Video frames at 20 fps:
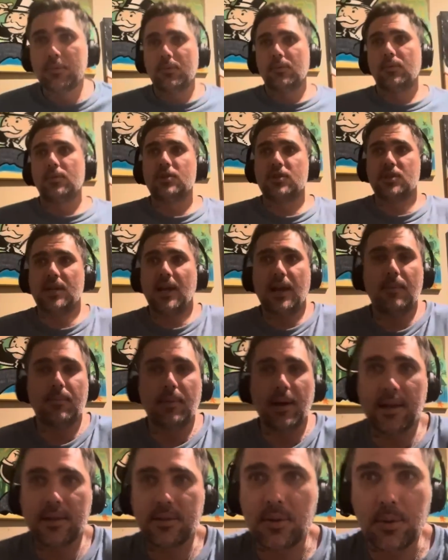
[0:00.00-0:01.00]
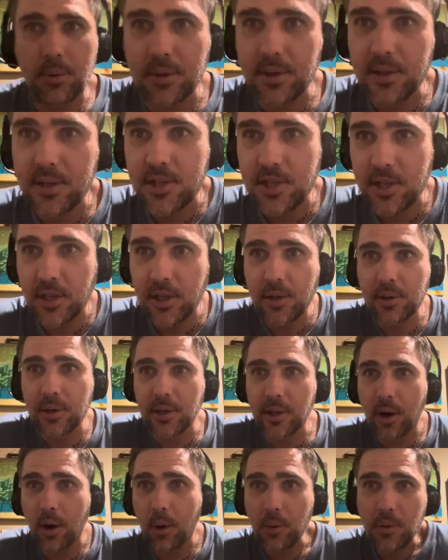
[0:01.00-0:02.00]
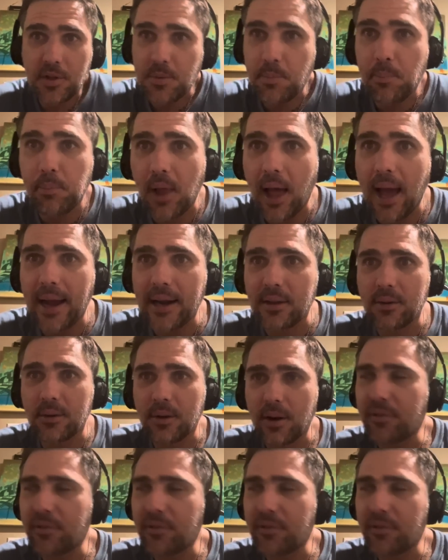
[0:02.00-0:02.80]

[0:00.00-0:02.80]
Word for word: We were staying back there with this security guard, with this black dude.